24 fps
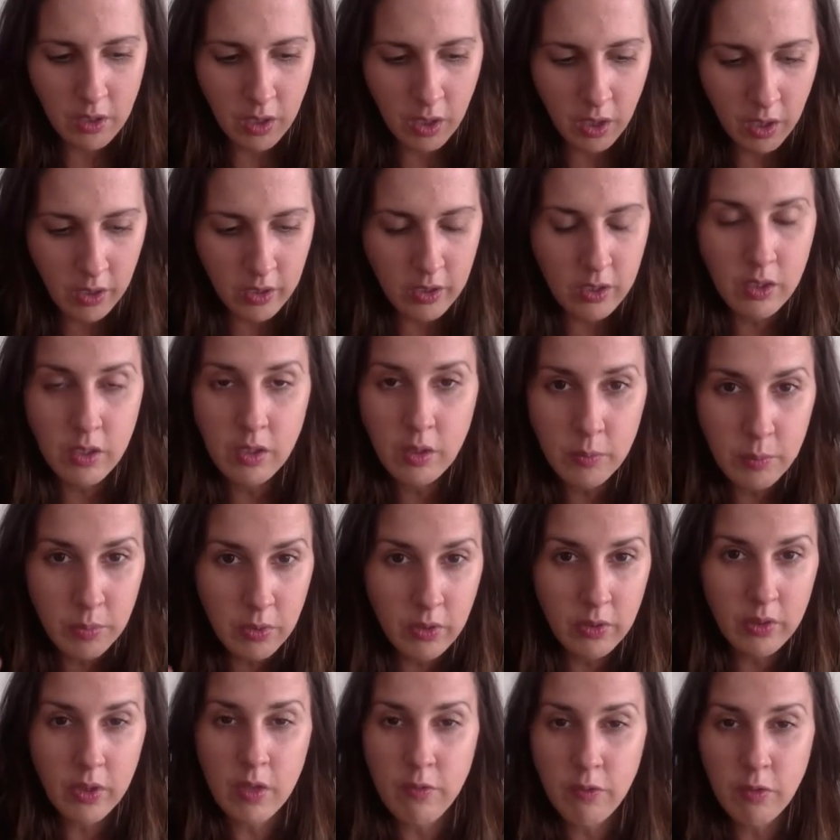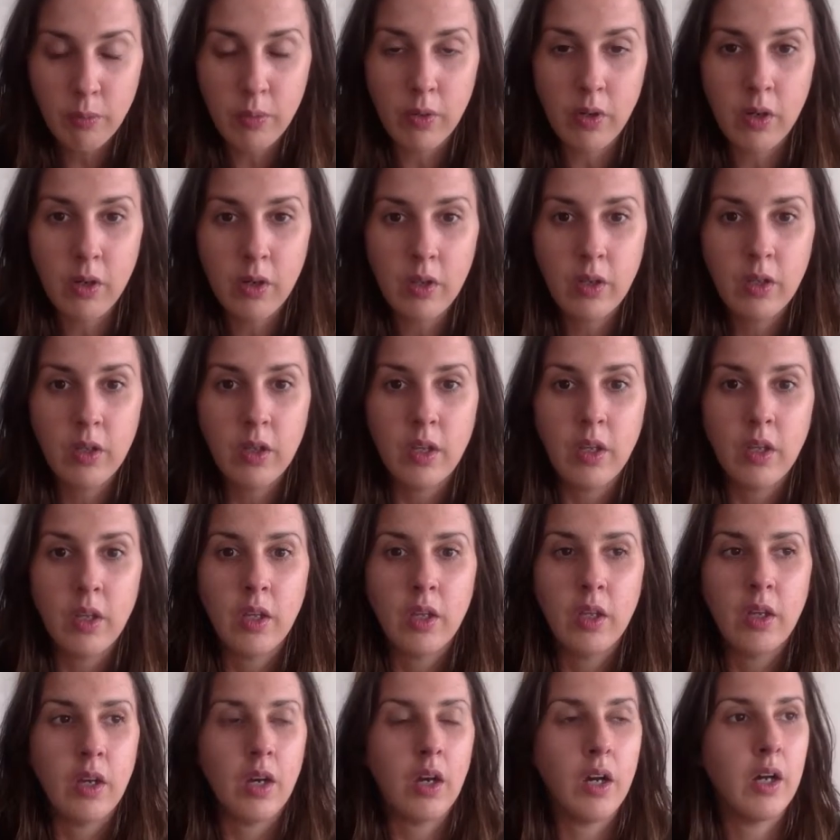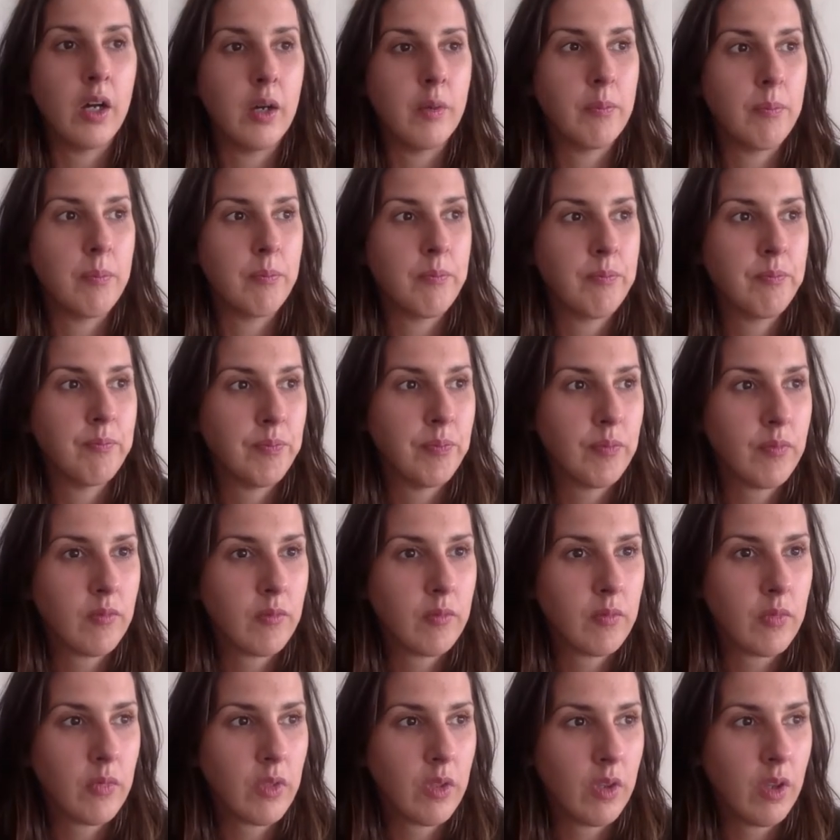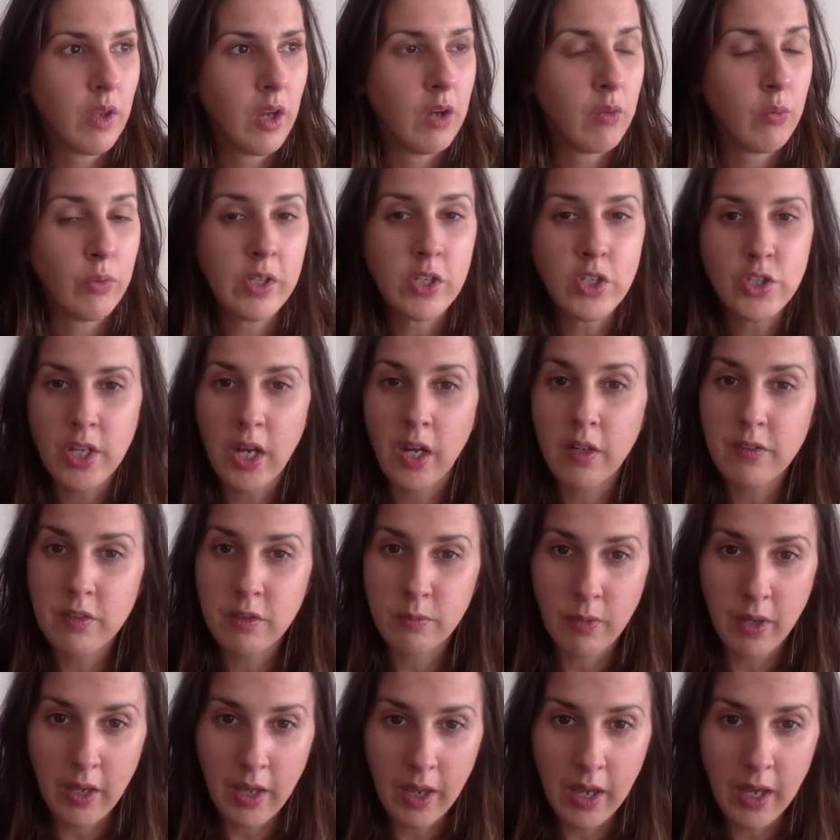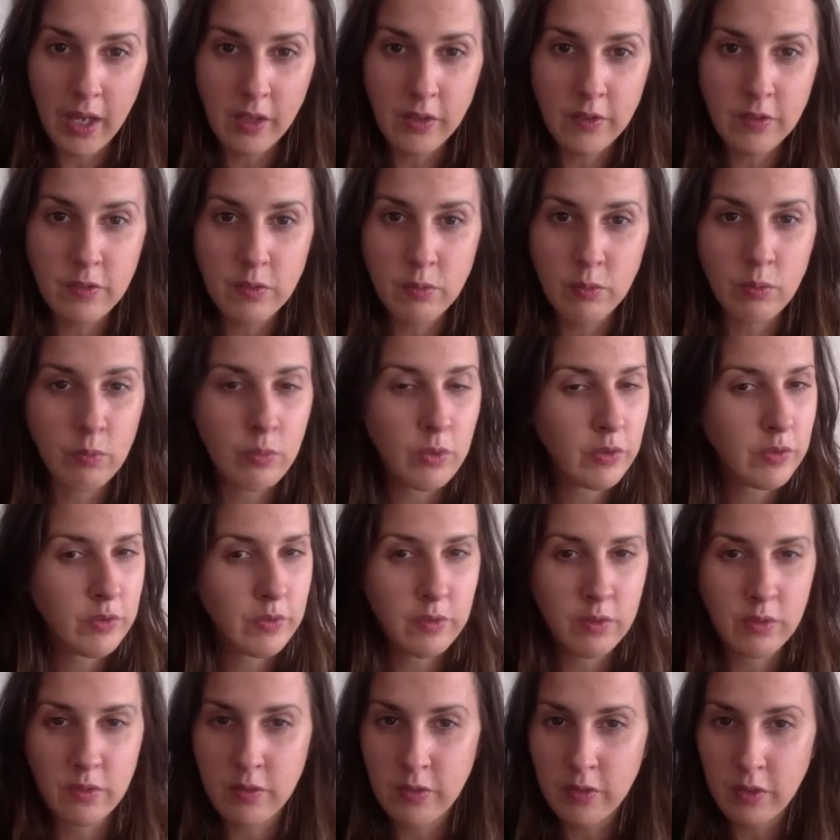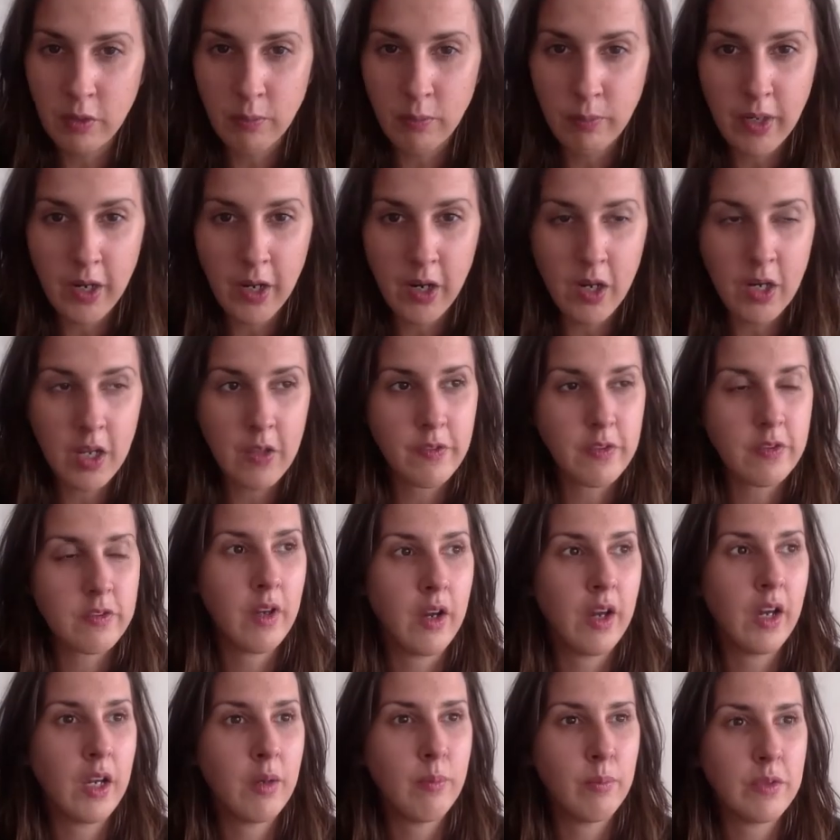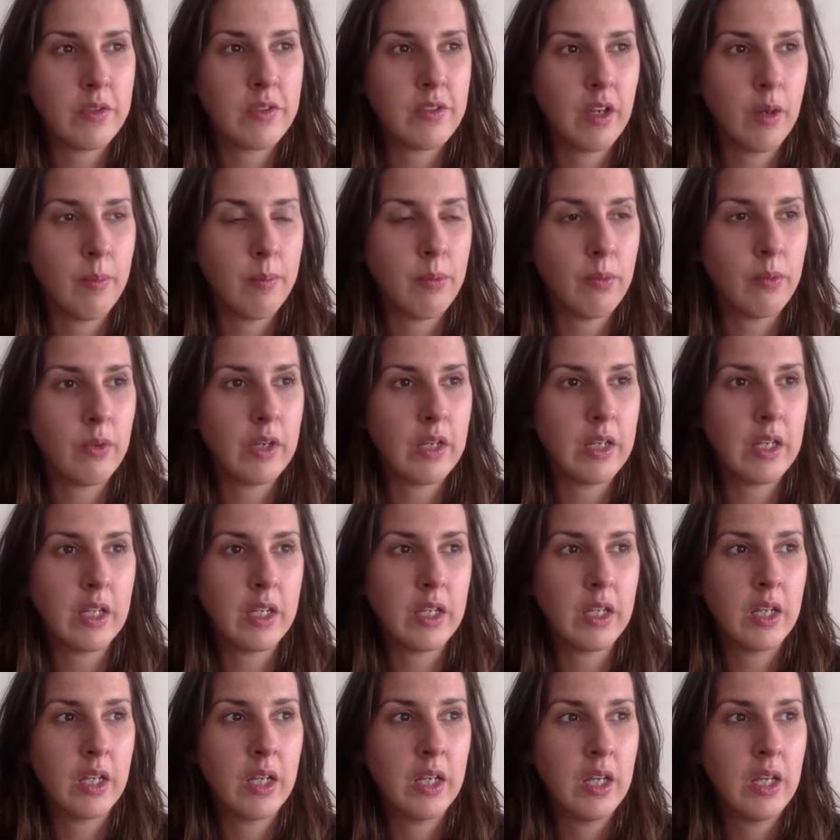unbelievable. I reached out to my ex. We were still married at the time, but separated.